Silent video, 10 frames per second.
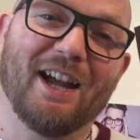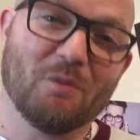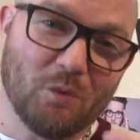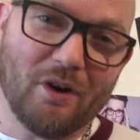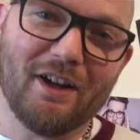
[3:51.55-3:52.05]

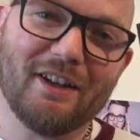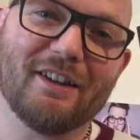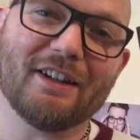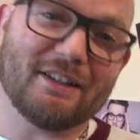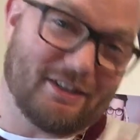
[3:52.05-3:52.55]
And what I
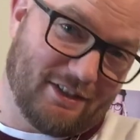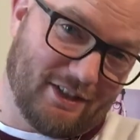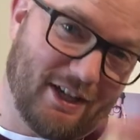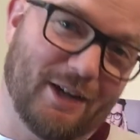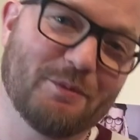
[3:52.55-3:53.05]
like,
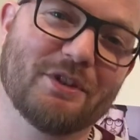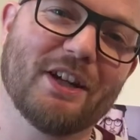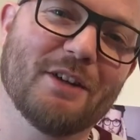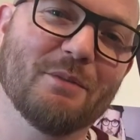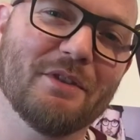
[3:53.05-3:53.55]
I'm
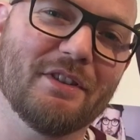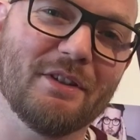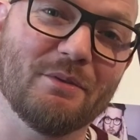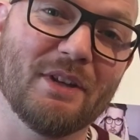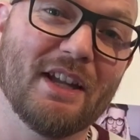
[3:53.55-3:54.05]
sharing with
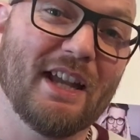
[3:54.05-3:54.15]
you.